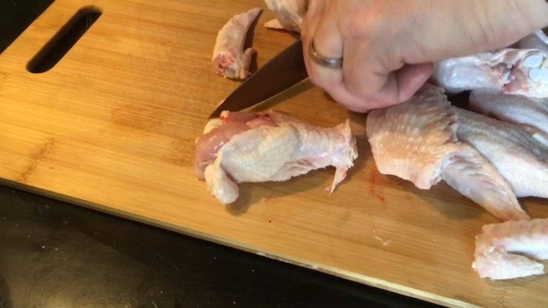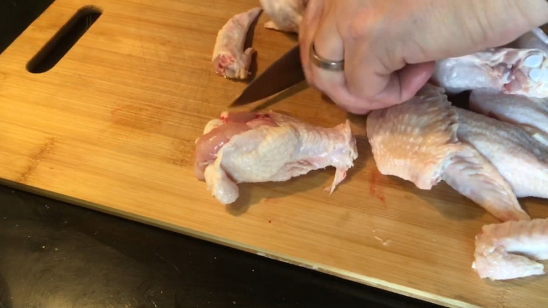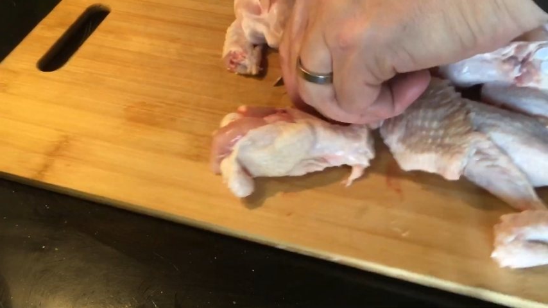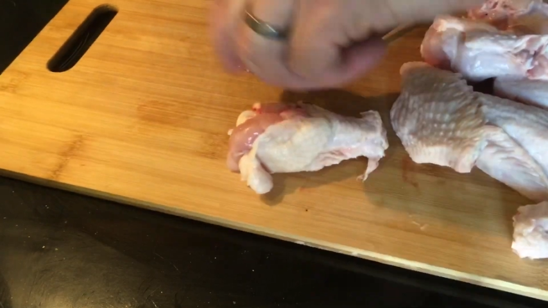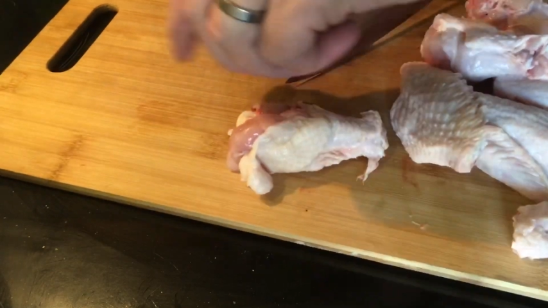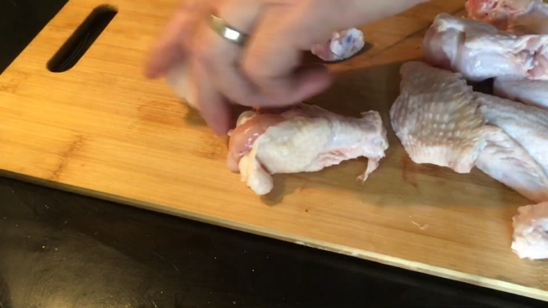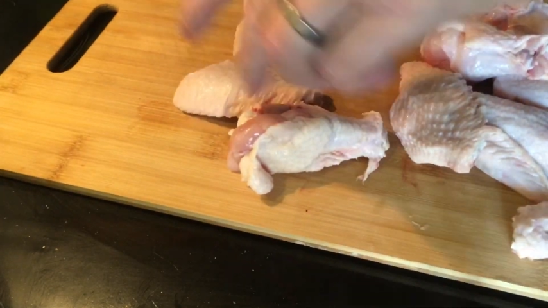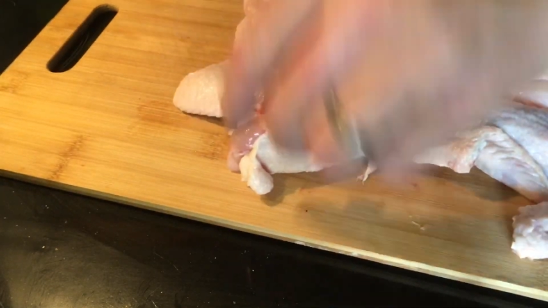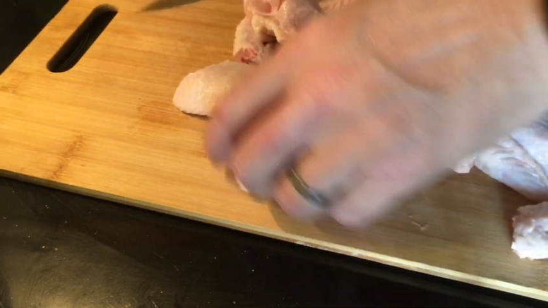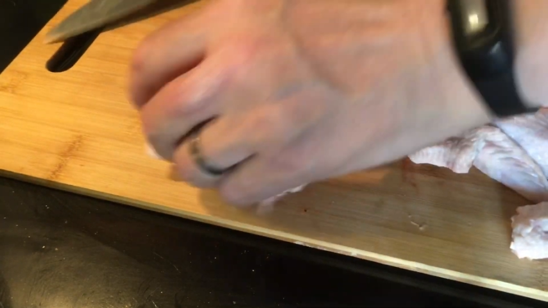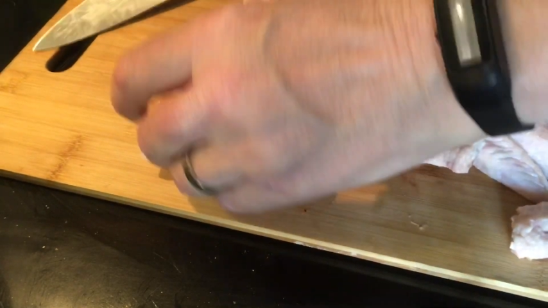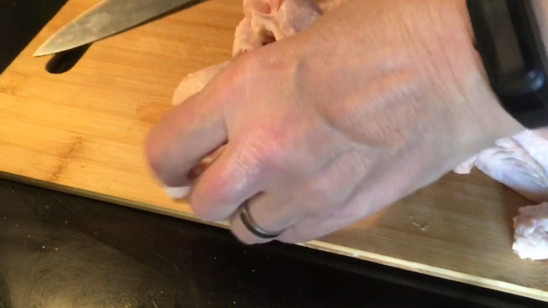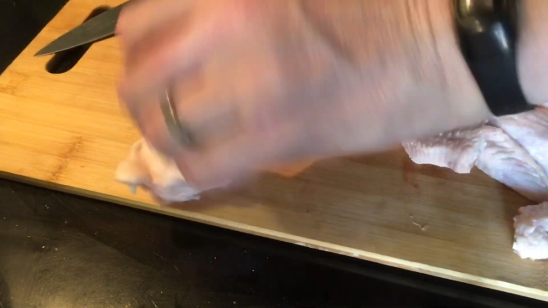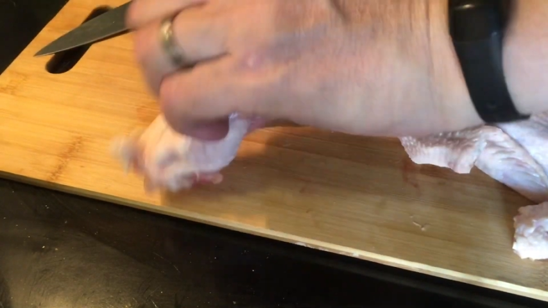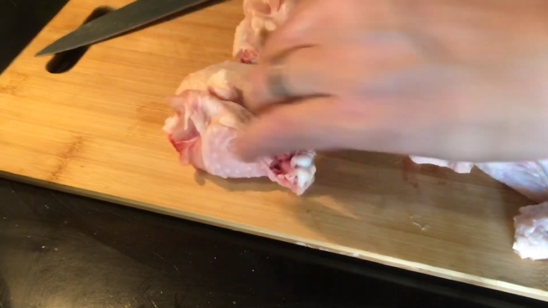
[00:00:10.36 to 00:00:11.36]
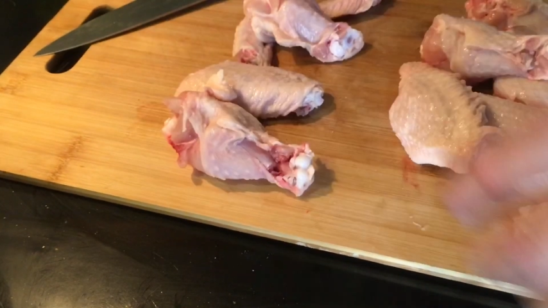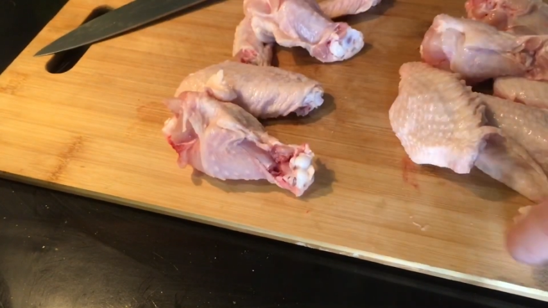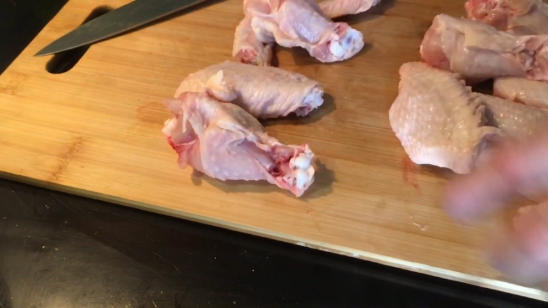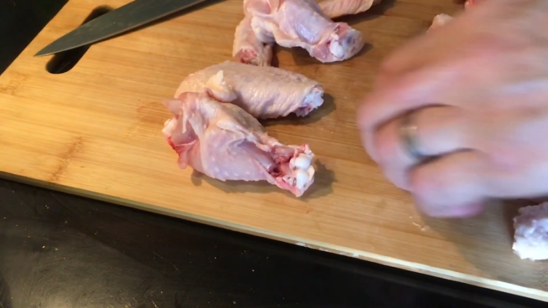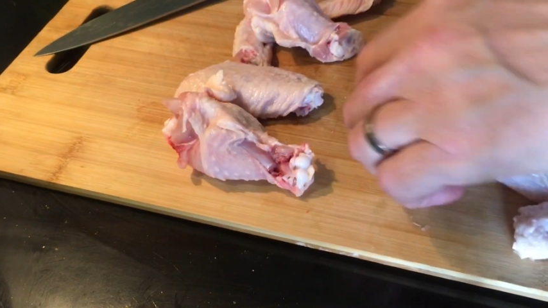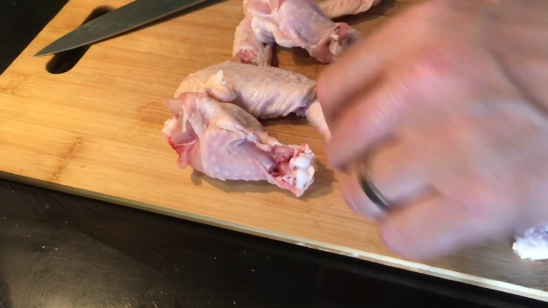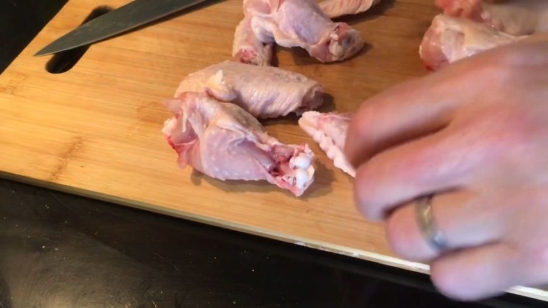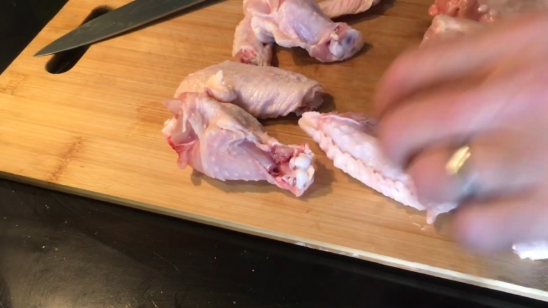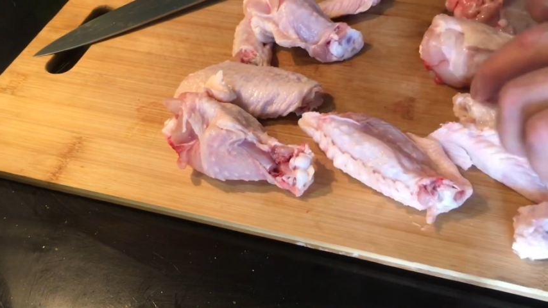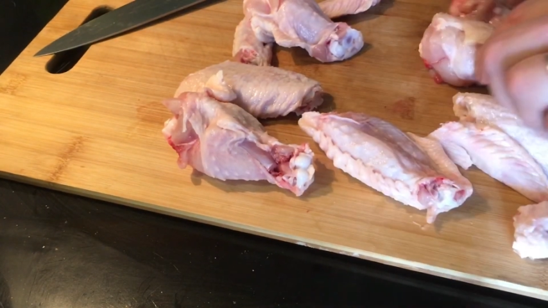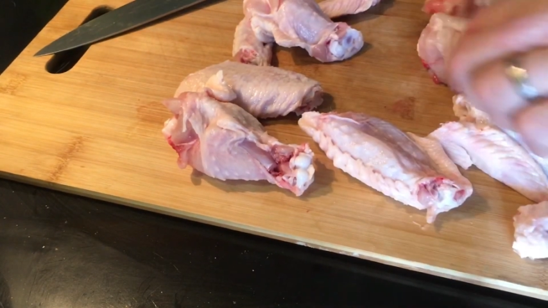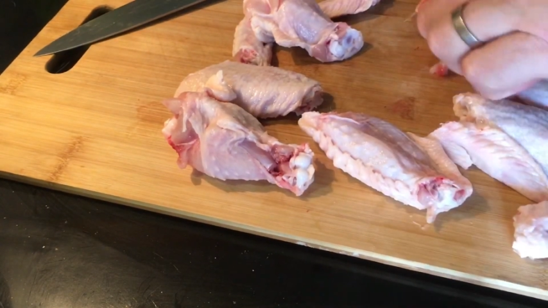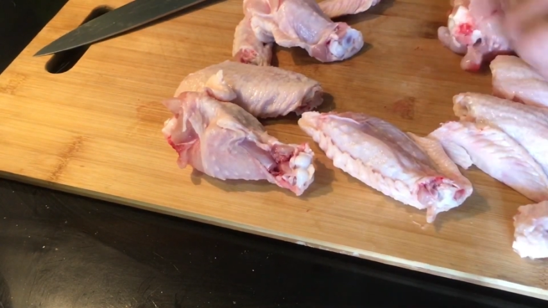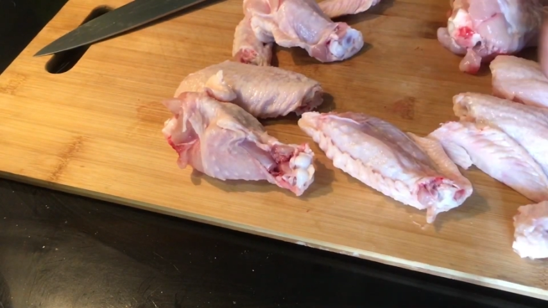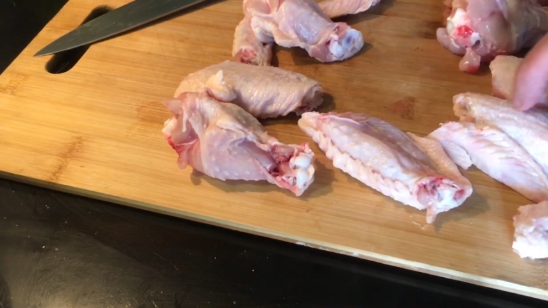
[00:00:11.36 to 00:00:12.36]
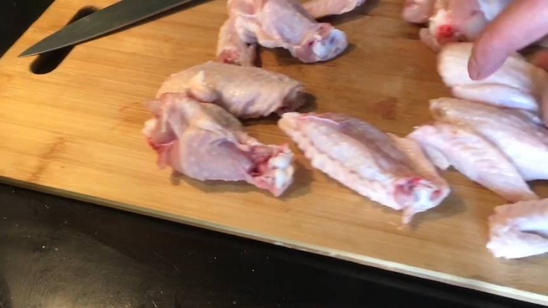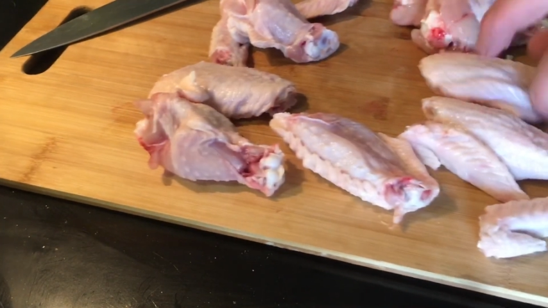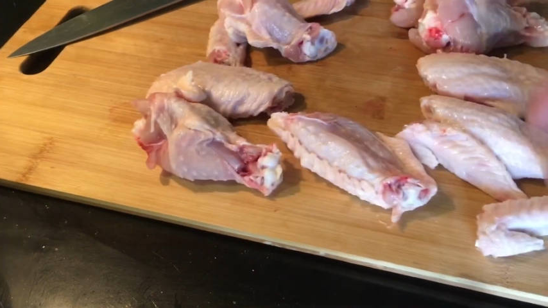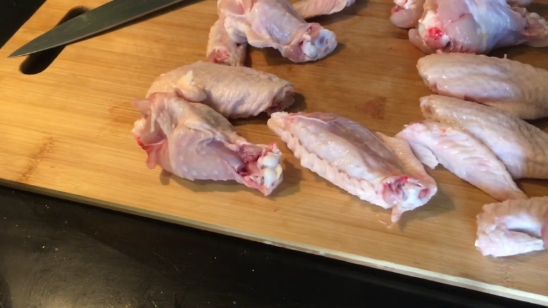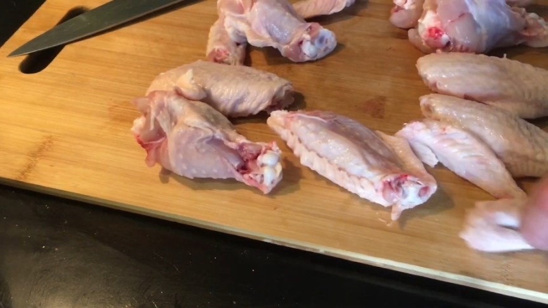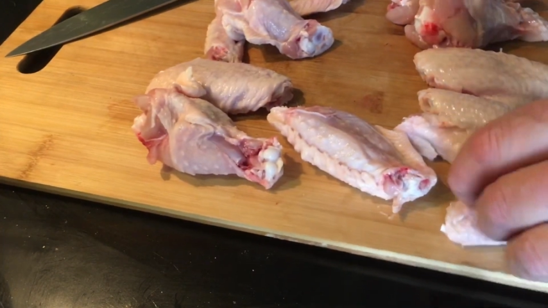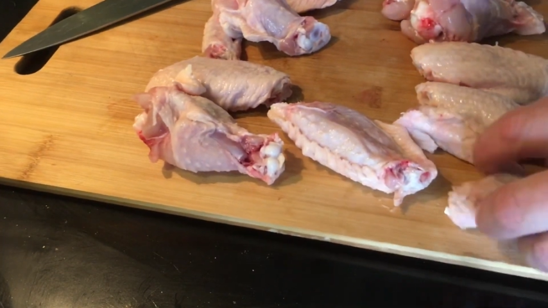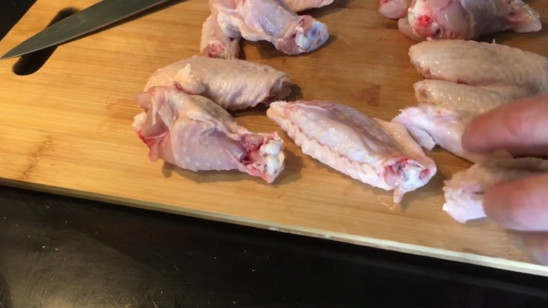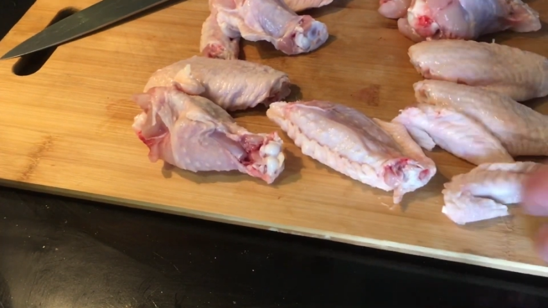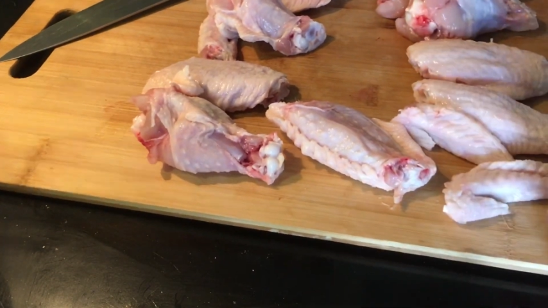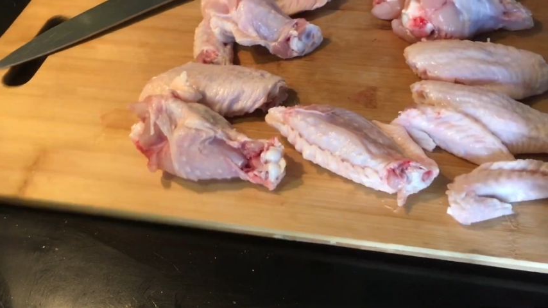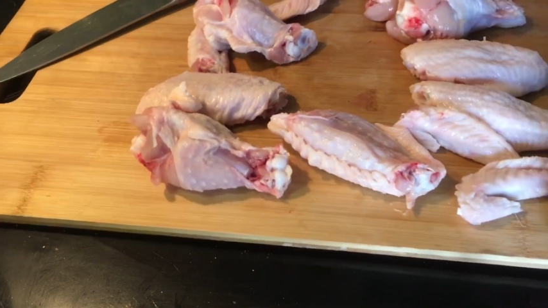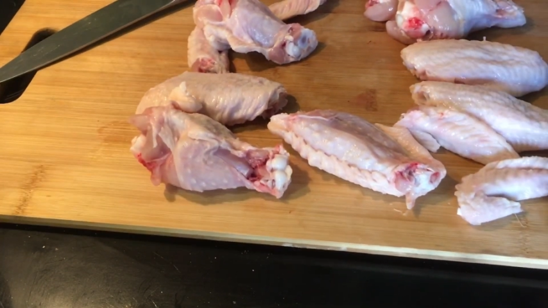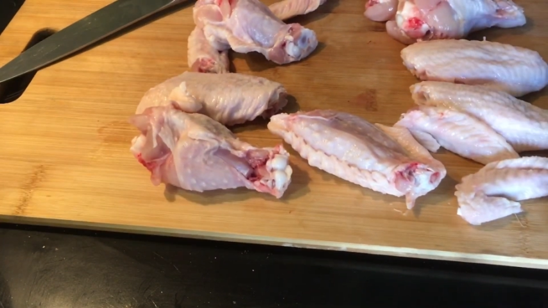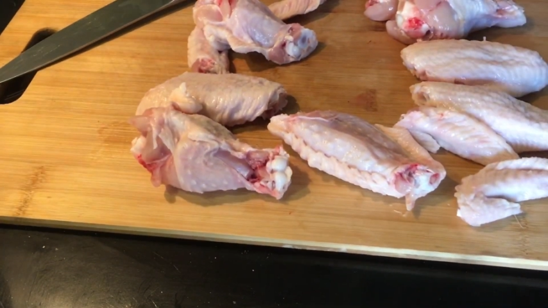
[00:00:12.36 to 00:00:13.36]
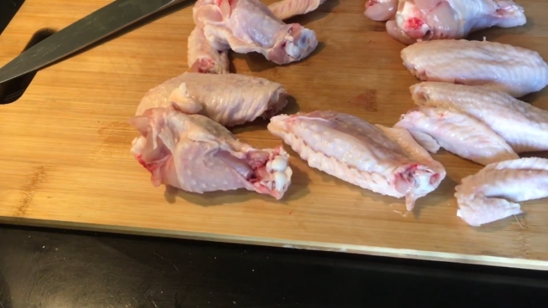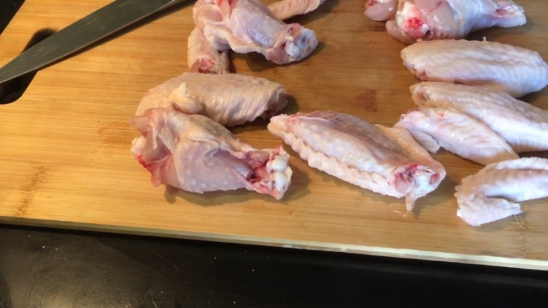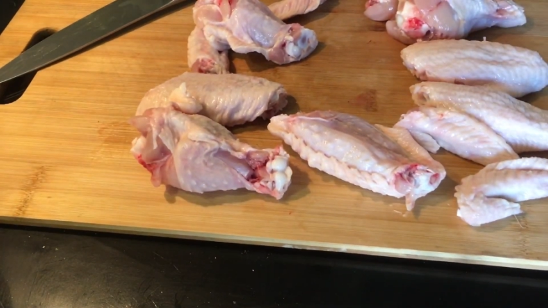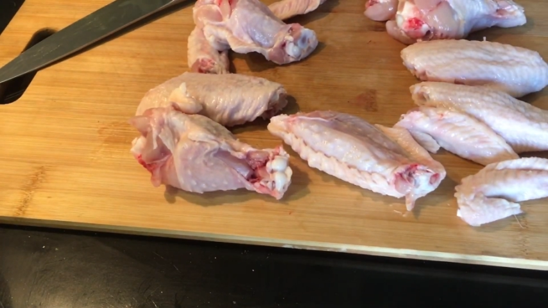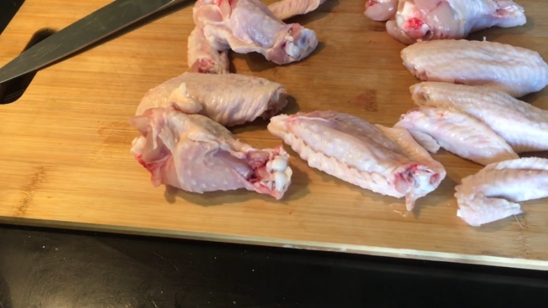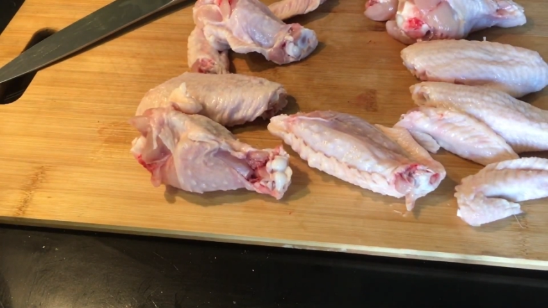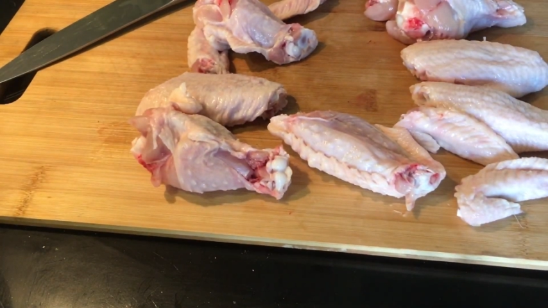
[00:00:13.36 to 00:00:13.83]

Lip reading: Nobody's mouth can be seen.